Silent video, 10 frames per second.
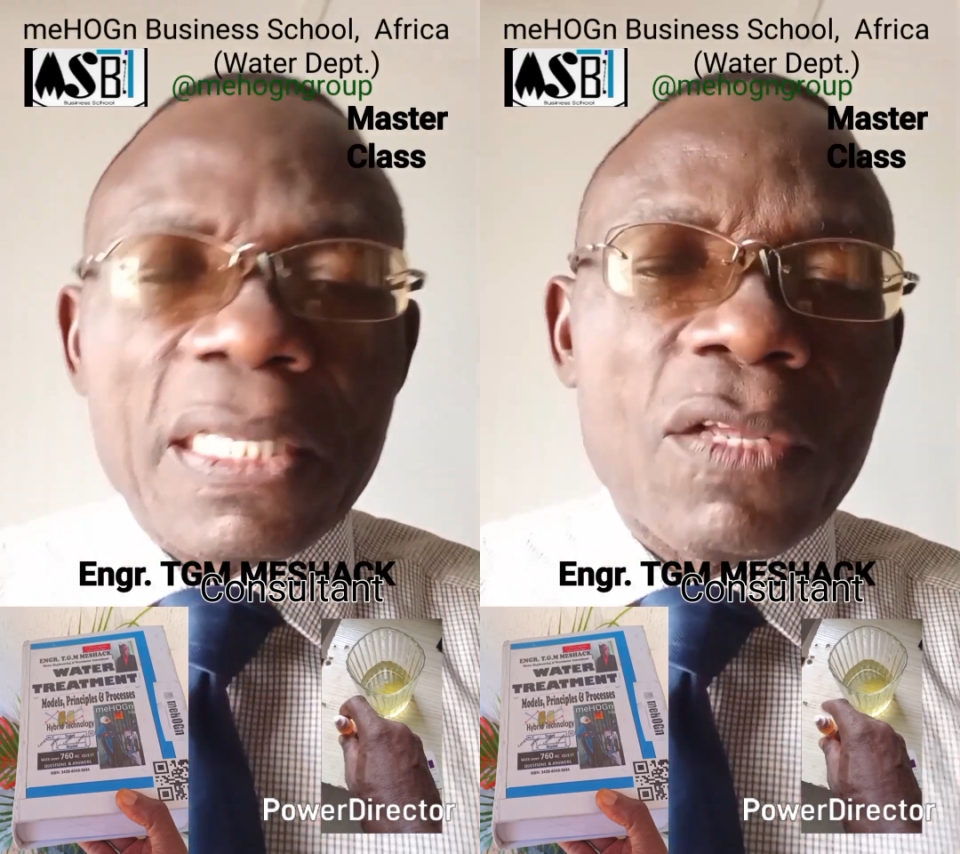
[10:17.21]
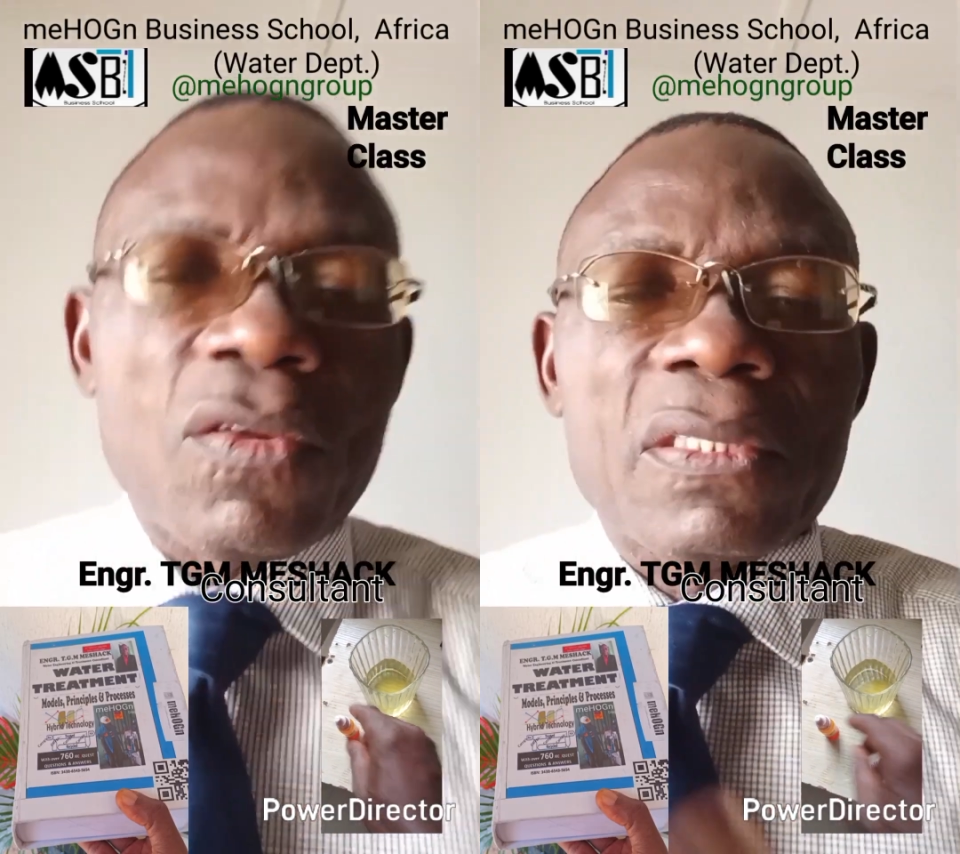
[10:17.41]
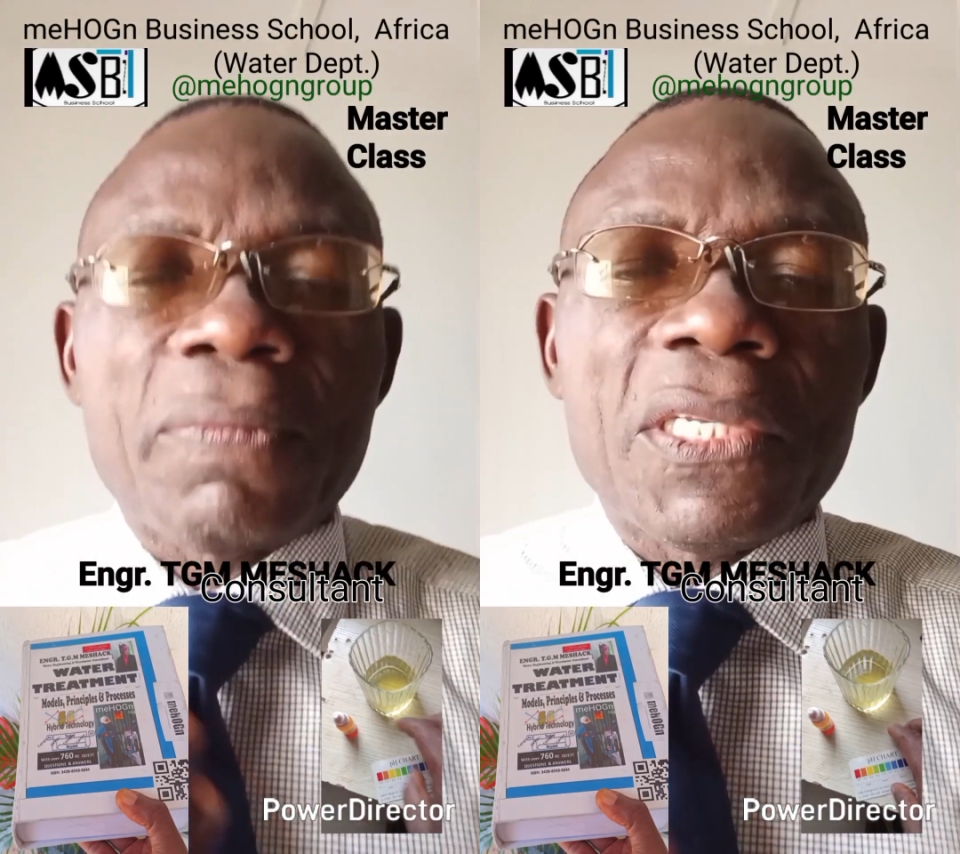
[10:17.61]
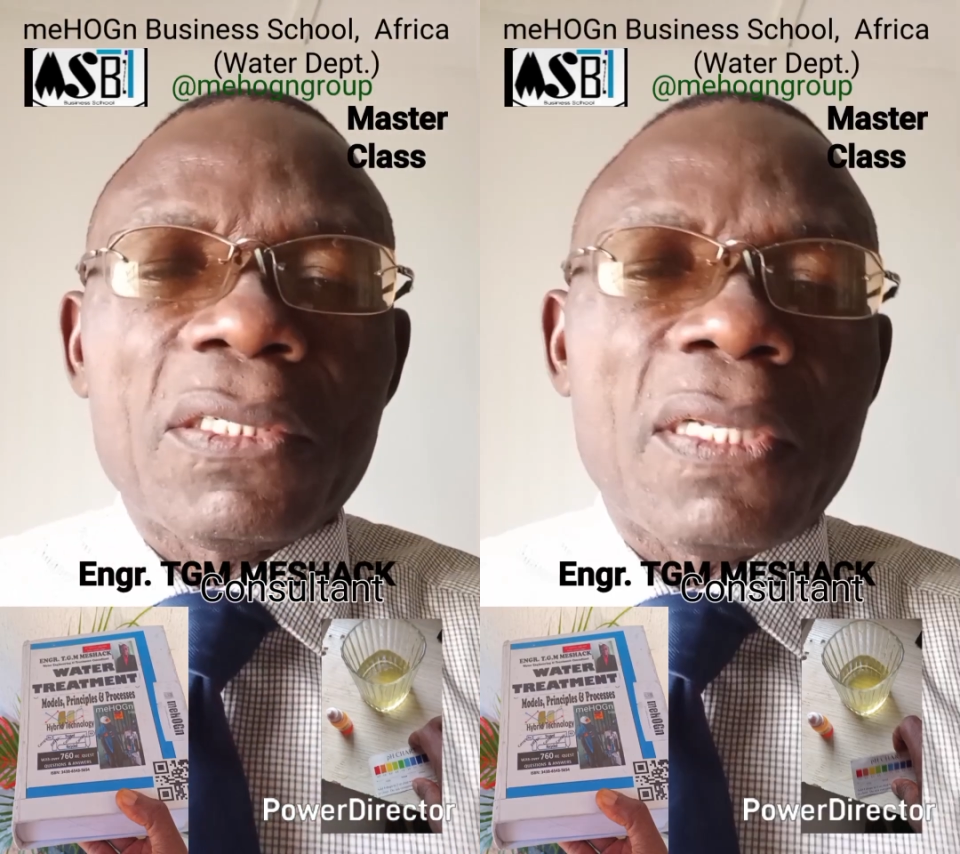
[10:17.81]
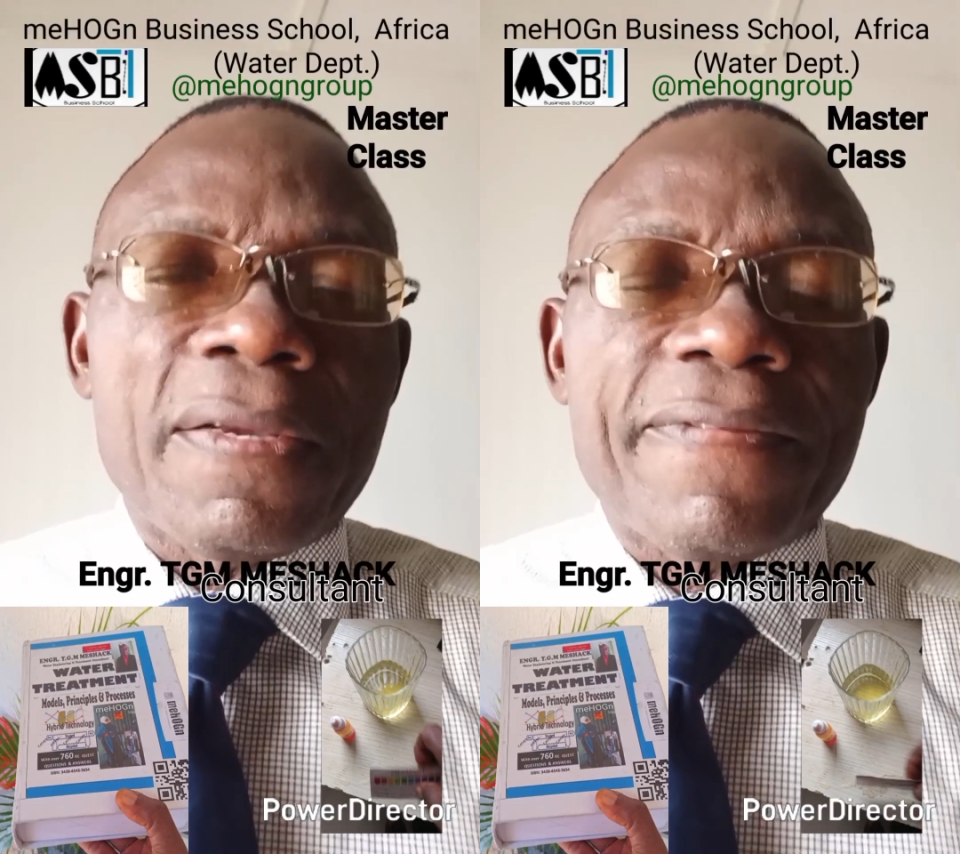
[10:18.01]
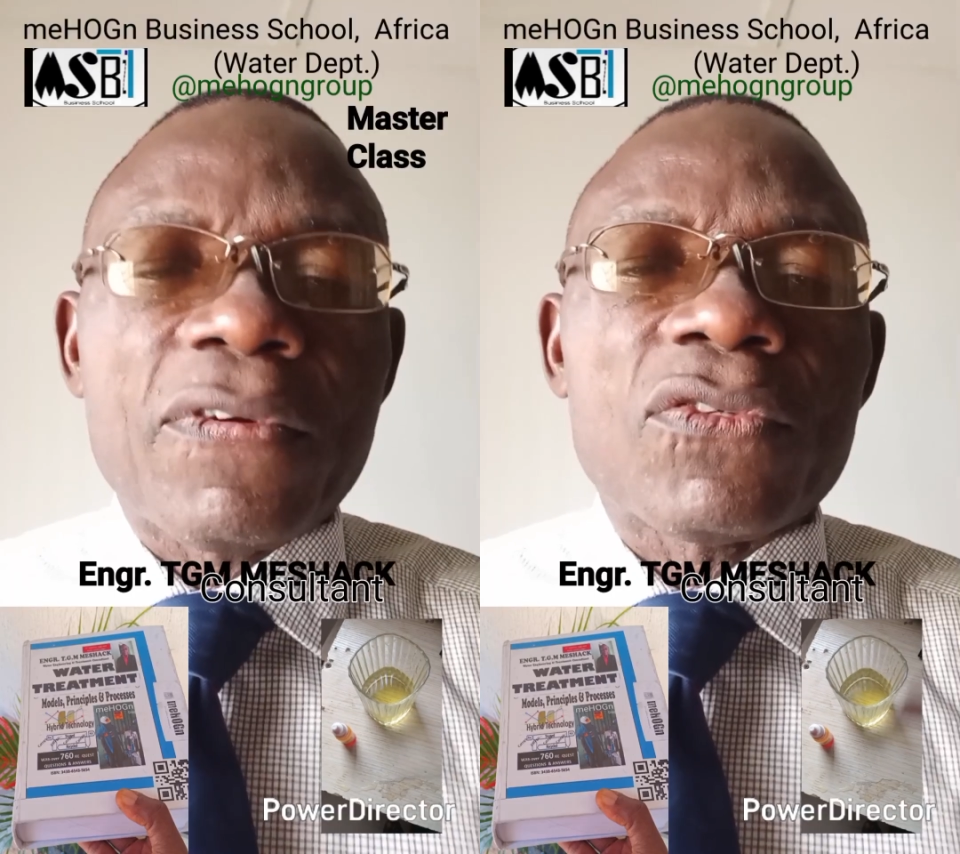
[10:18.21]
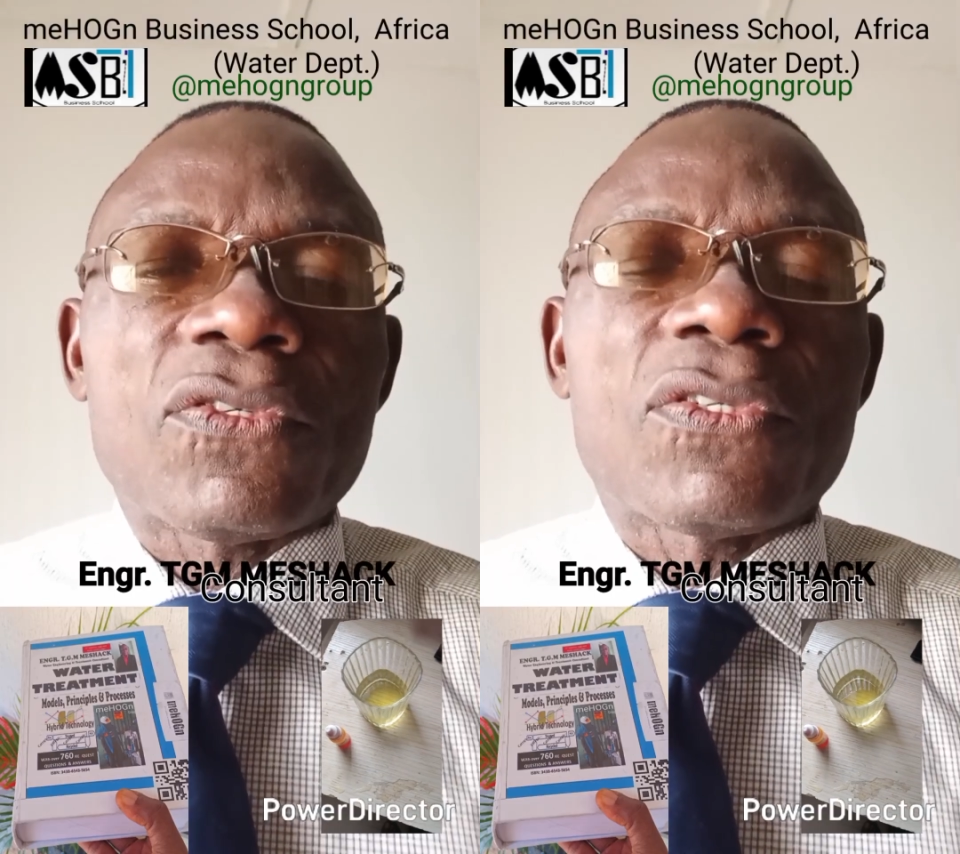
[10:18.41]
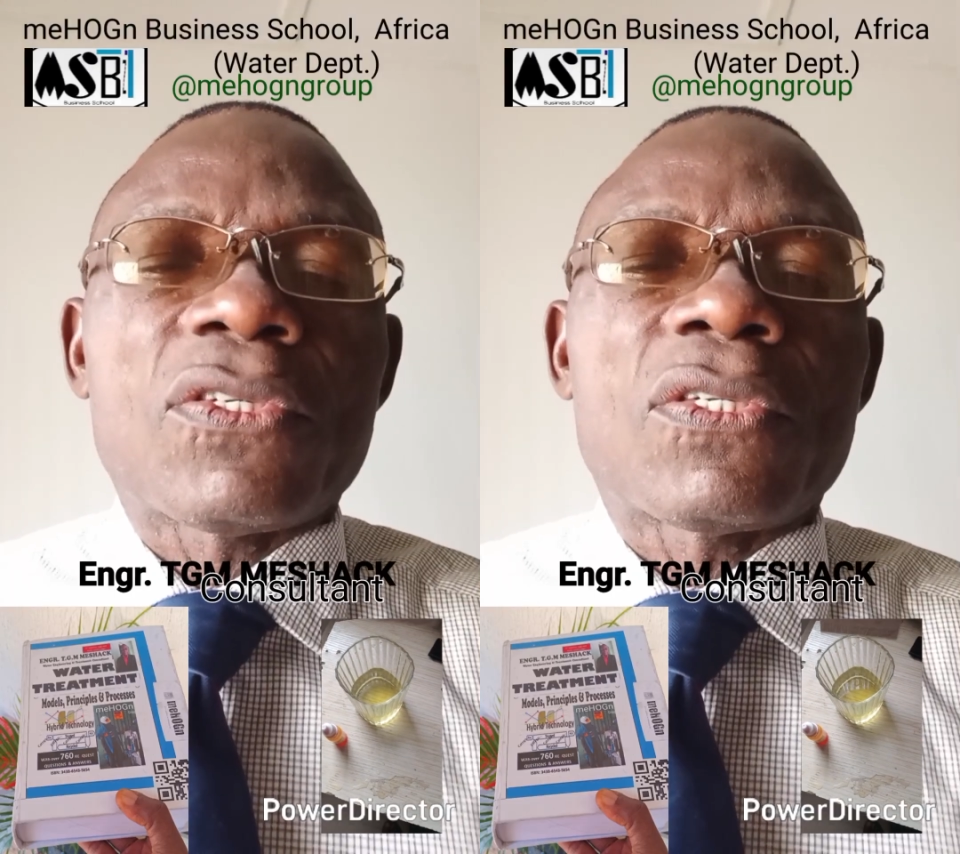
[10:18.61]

water to be in the water.